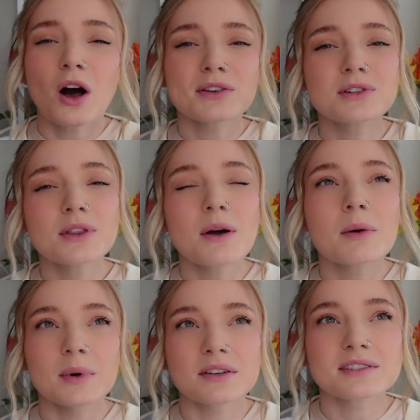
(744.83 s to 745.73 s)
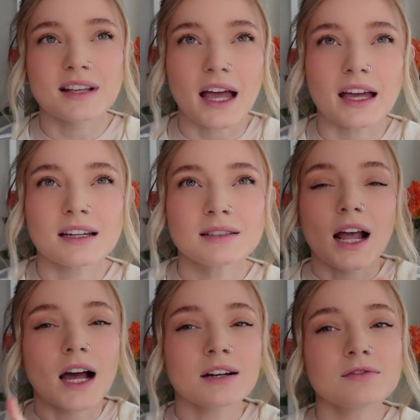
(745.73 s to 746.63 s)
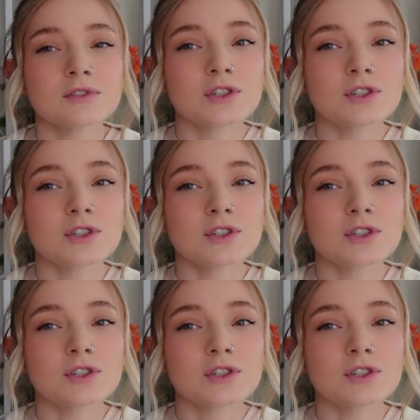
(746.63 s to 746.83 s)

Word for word: Also though I will say I kind of